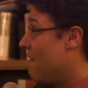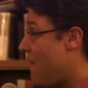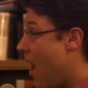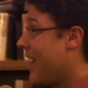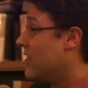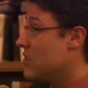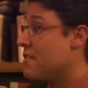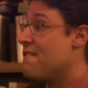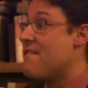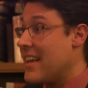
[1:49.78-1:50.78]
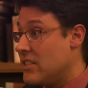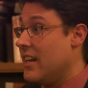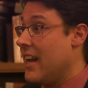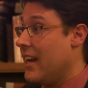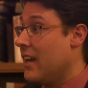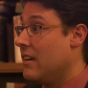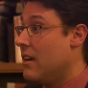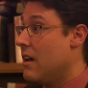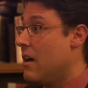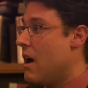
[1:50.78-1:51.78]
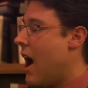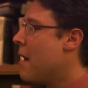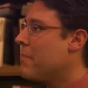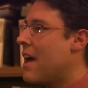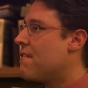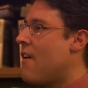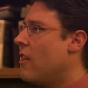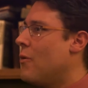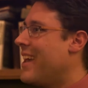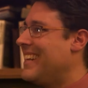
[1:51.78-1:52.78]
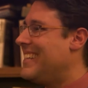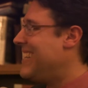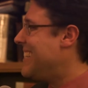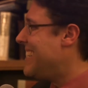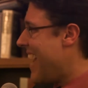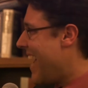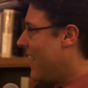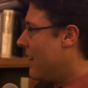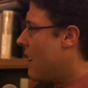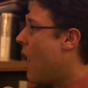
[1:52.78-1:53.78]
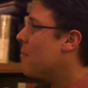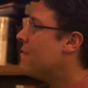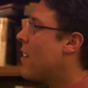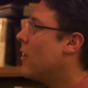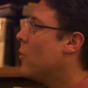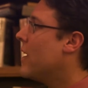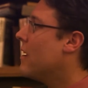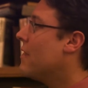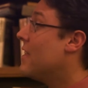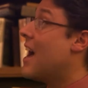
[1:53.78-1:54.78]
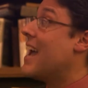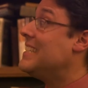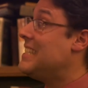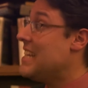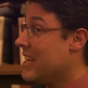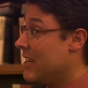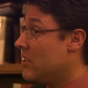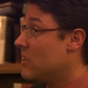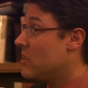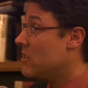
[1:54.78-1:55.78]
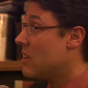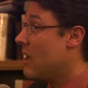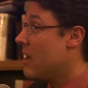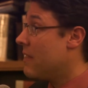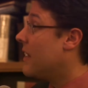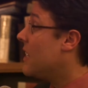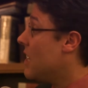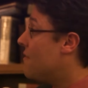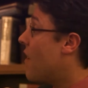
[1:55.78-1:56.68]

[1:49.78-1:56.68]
finds fascinating. I'm not following Dan, I'm following the ideas that he